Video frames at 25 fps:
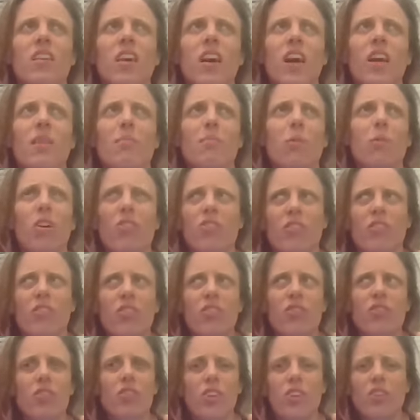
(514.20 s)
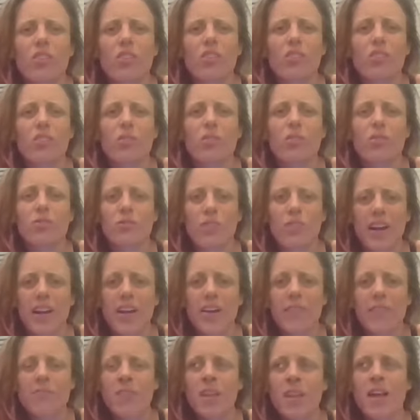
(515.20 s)
I bought this for you,
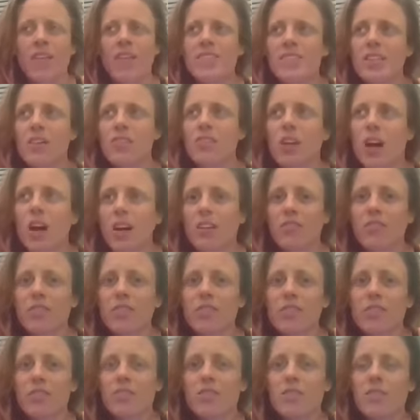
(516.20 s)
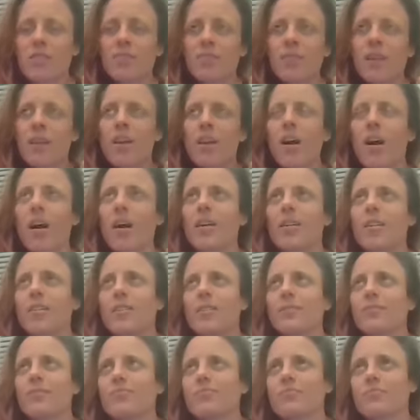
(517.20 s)
right? And that's how God feels.
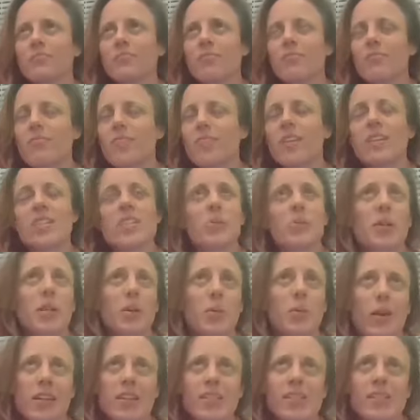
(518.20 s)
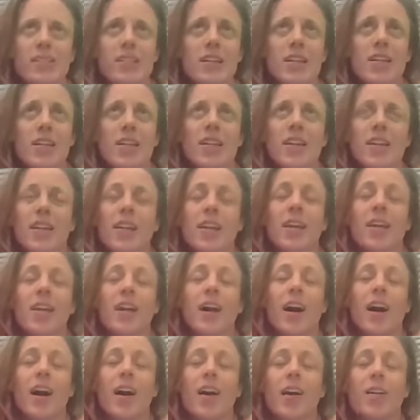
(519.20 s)
So anyways,
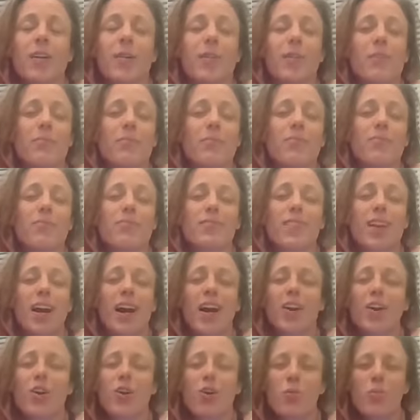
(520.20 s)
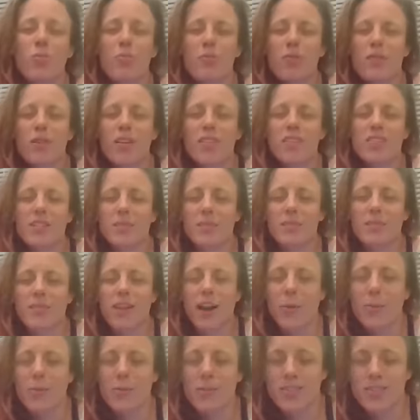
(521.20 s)
I hope that some of
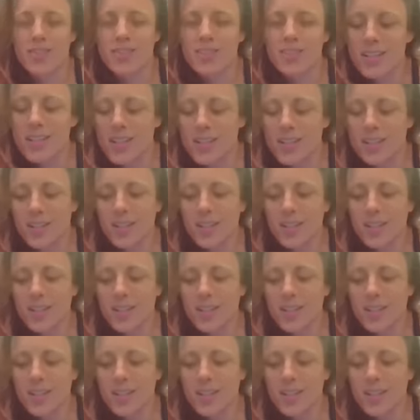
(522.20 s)
that was